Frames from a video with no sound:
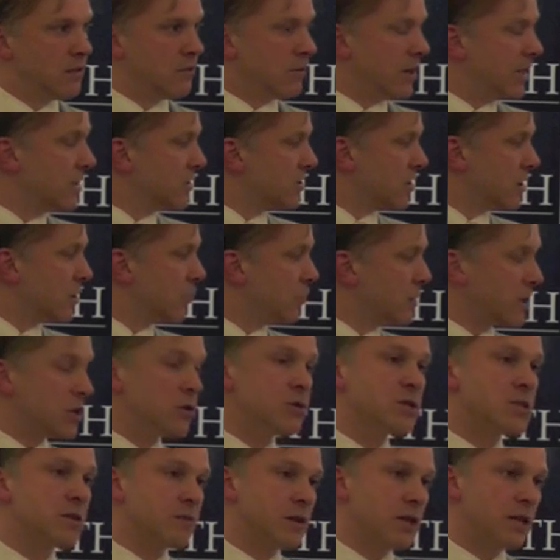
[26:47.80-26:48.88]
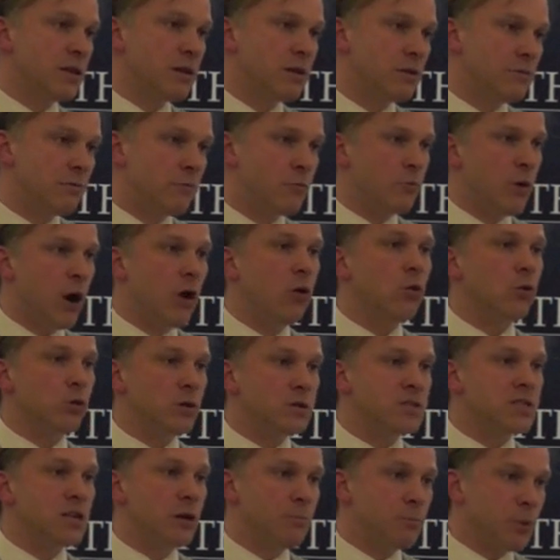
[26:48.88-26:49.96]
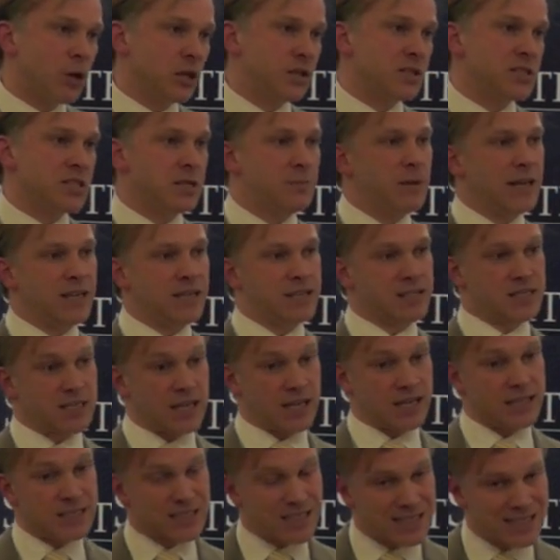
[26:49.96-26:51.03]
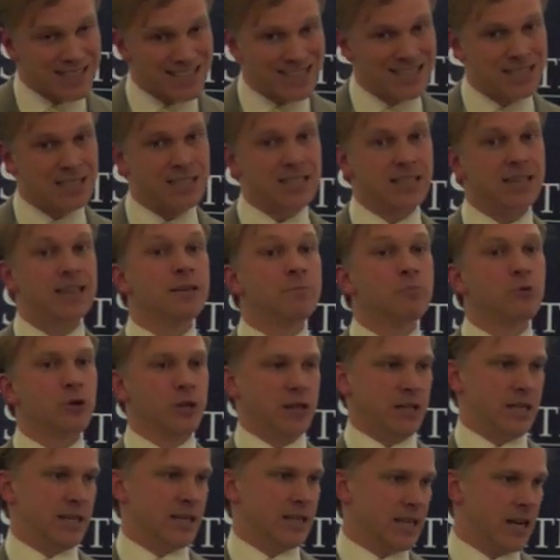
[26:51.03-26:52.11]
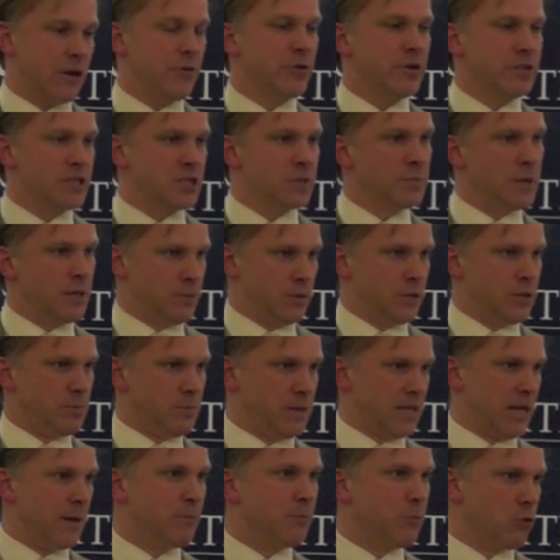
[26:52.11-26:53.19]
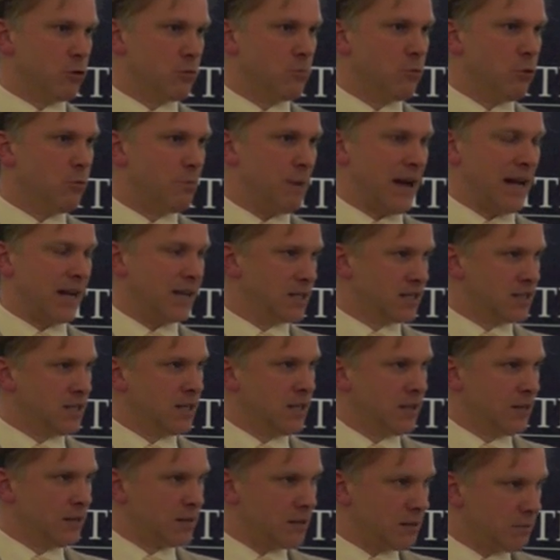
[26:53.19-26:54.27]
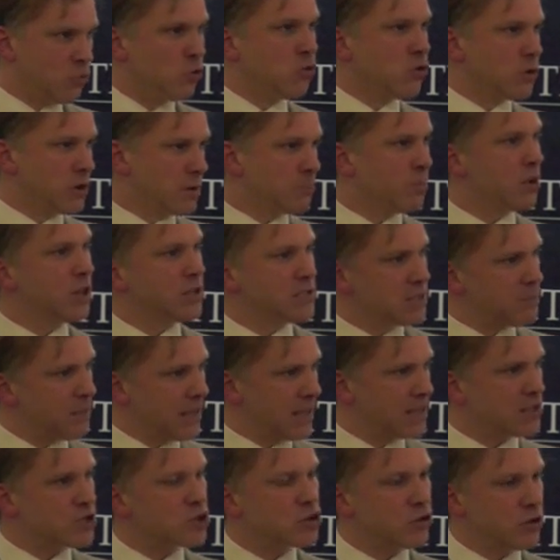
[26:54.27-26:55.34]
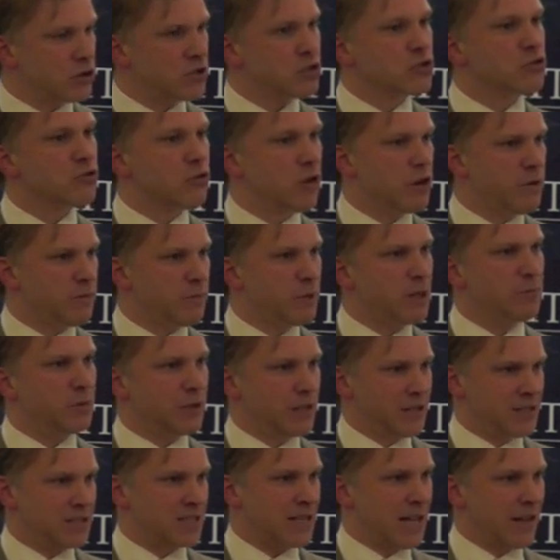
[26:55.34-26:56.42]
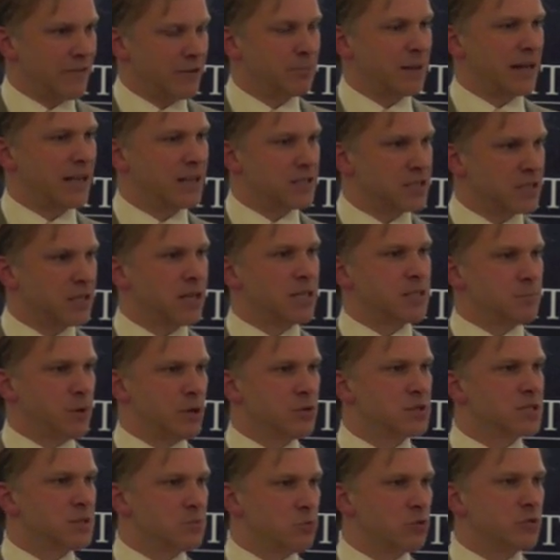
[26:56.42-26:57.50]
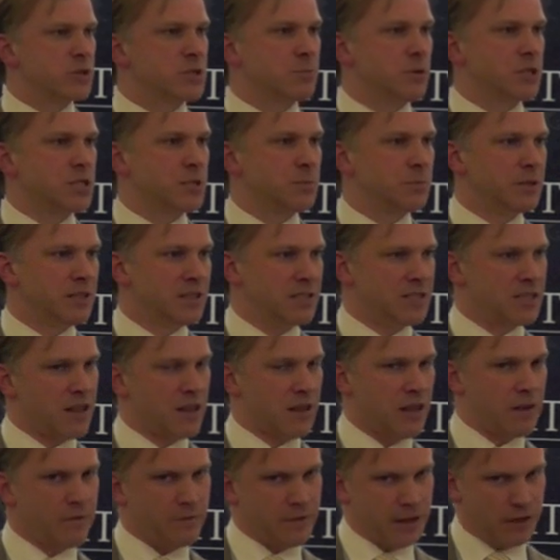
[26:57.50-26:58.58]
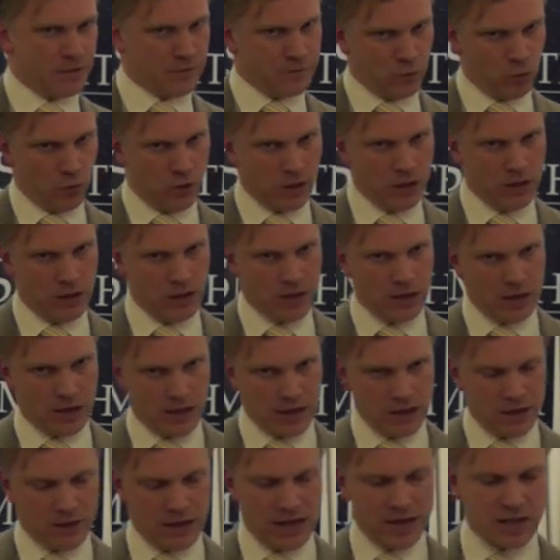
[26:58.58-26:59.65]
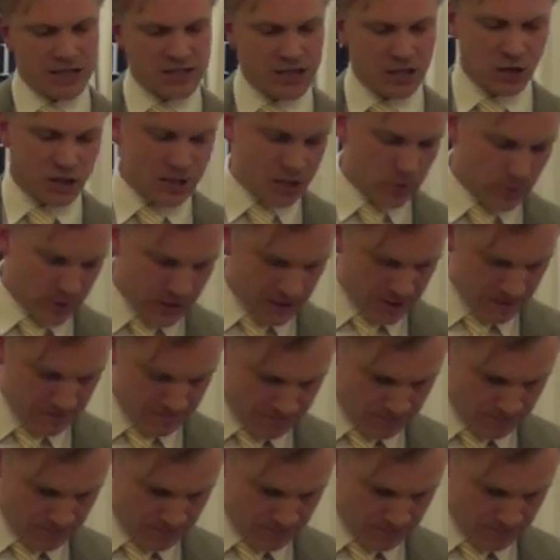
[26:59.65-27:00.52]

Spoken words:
And so because of the role, so policymakers had deliberately encouraged people to become more and more banked. The more that policymakers tried to drive people into having banks, I suppose, the more responsibility that they felt for that as a consequence.